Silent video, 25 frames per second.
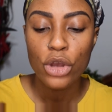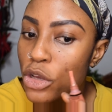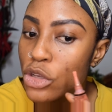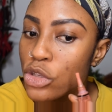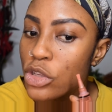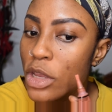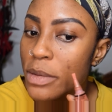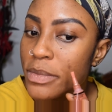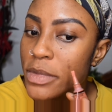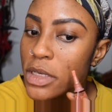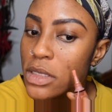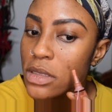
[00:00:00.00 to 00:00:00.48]

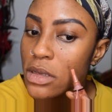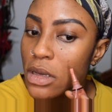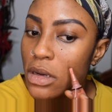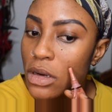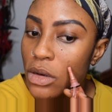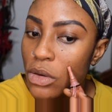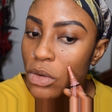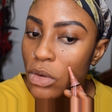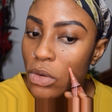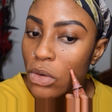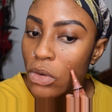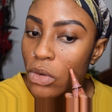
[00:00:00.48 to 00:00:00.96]
So I'm just
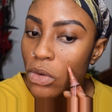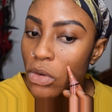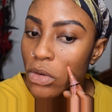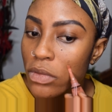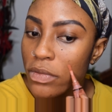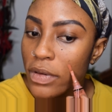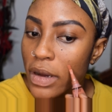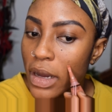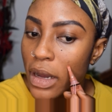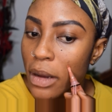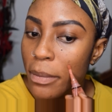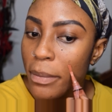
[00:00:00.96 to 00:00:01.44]
gonna go
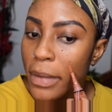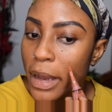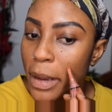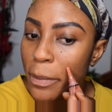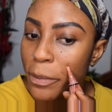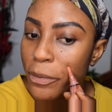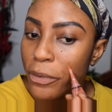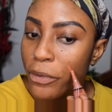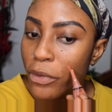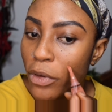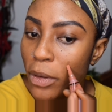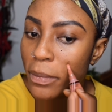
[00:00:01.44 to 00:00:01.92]
over my
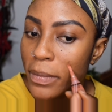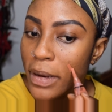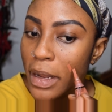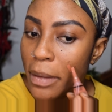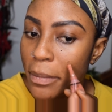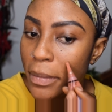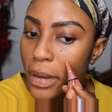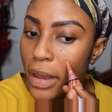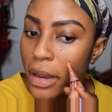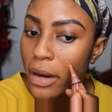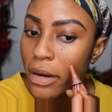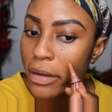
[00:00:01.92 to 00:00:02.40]

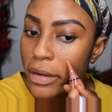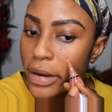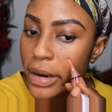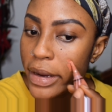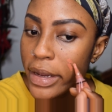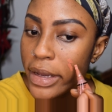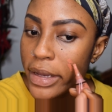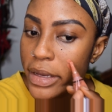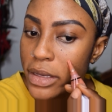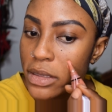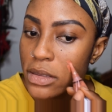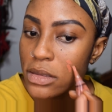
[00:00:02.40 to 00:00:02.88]
problem
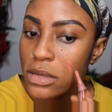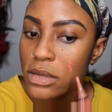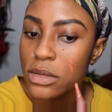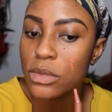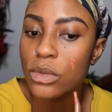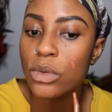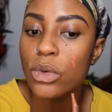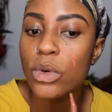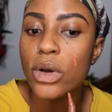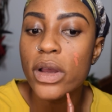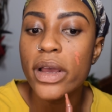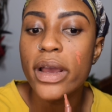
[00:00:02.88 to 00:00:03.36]
areas
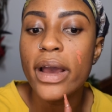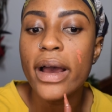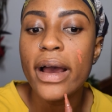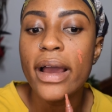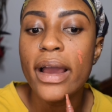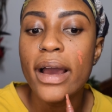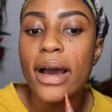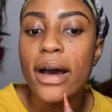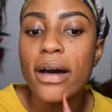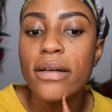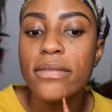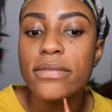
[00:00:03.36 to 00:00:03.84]
where
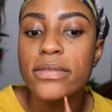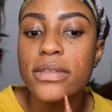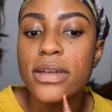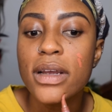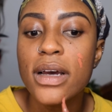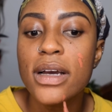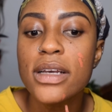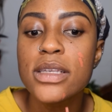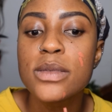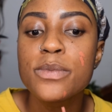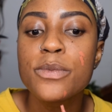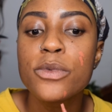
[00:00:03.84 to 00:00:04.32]
I have
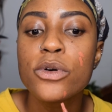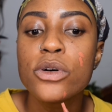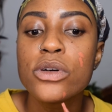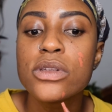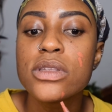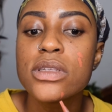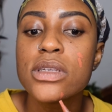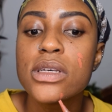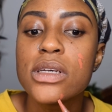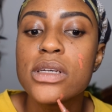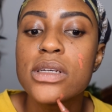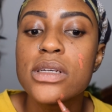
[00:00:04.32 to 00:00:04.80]
dark
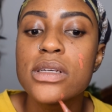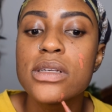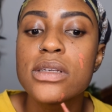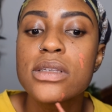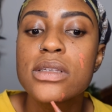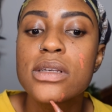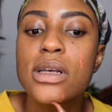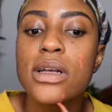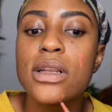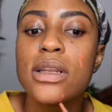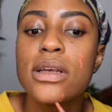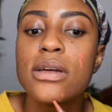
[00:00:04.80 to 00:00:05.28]
spots and
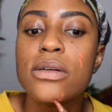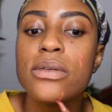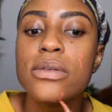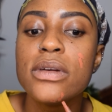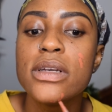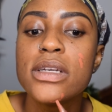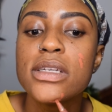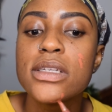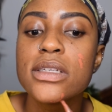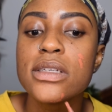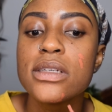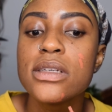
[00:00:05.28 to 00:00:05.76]

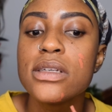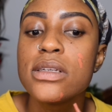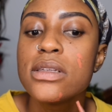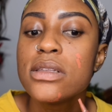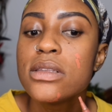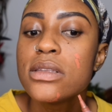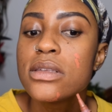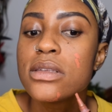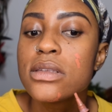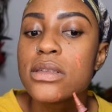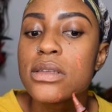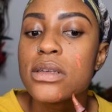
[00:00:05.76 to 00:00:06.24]

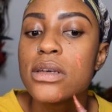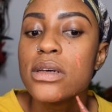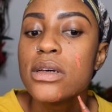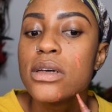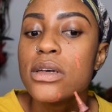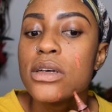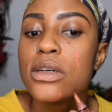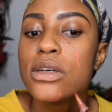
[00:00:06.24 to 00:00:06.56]
discolorations